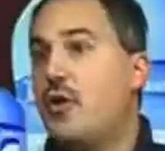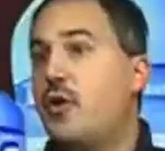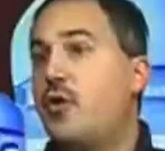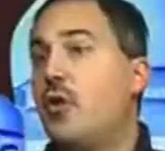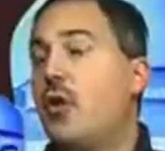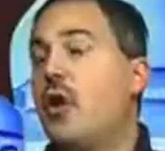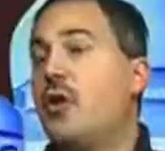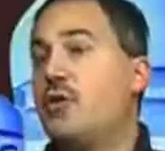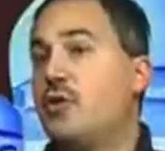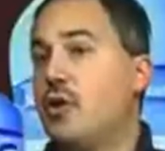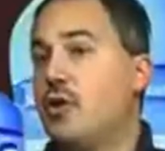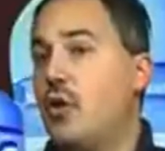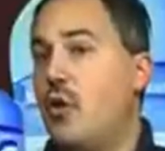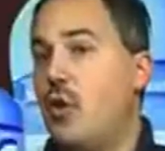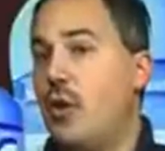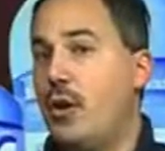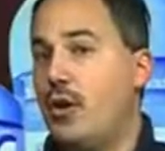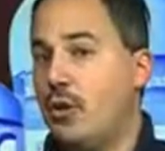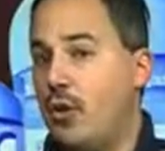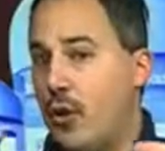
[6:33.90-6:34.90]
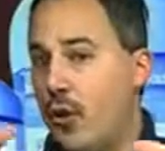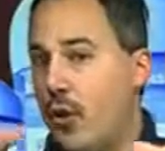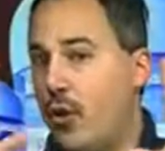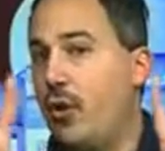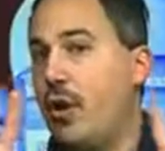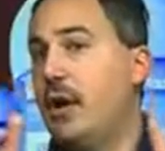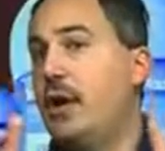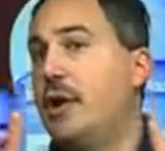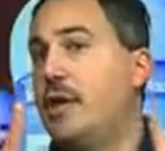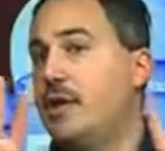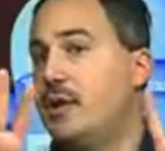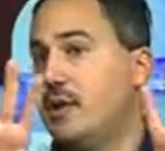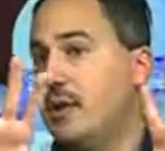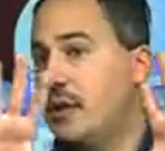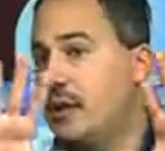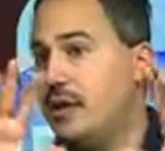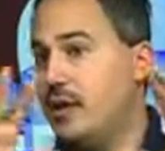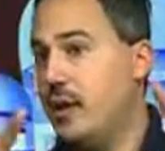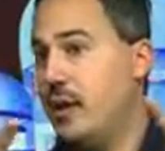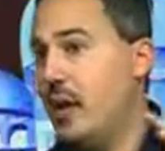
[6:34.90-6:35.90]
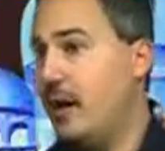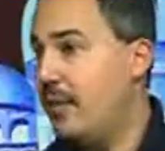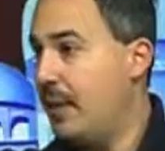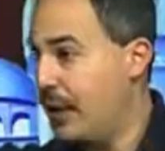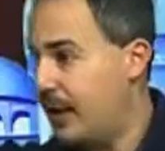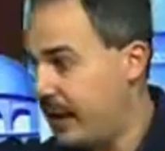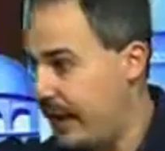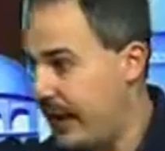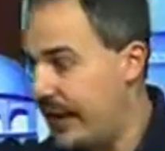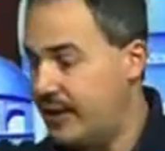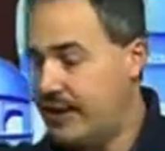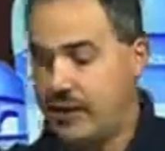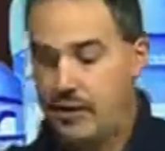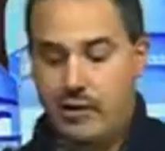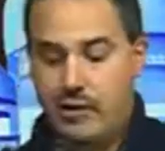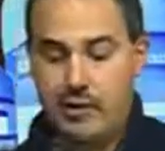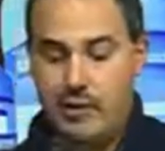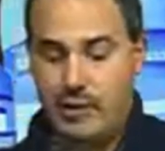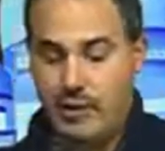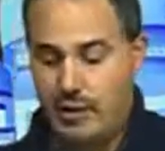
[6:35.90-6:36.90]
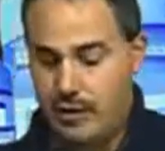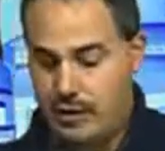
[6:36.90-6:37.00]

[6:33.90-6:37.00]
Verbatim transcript: on the cross, according to earliest Islamic classical.